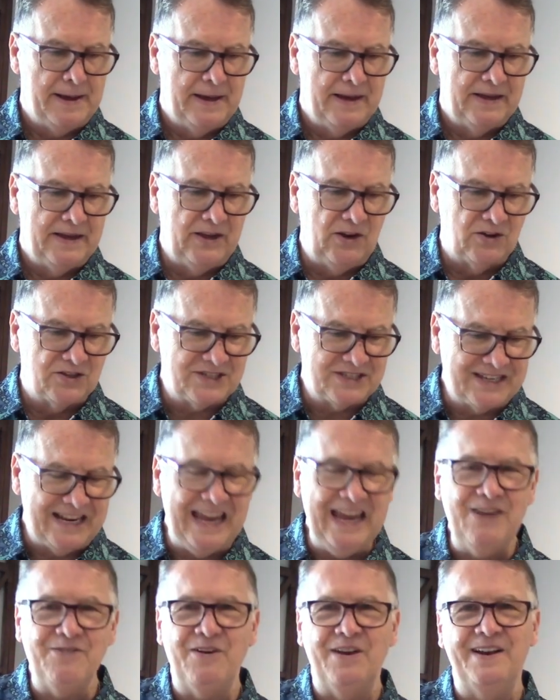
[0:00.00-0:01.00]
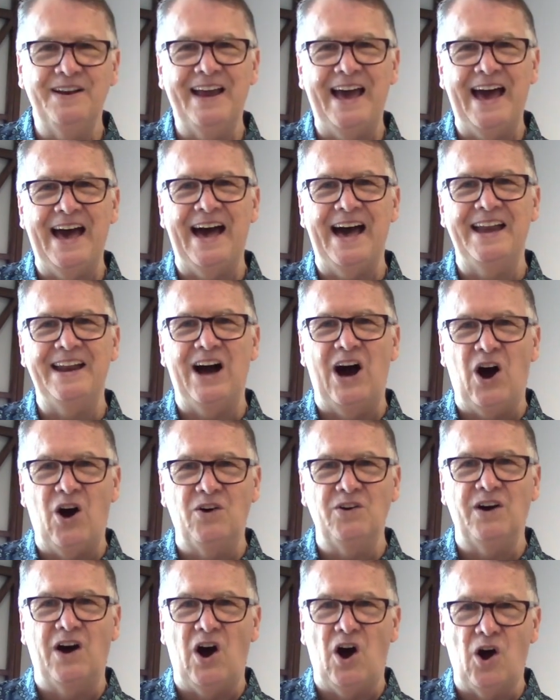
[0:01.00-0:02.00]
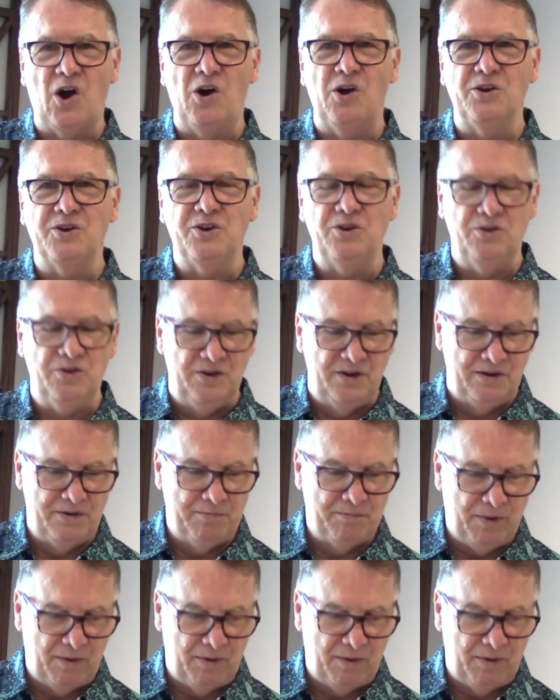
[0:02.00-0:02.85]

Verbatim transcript: You know, Stephen had out argued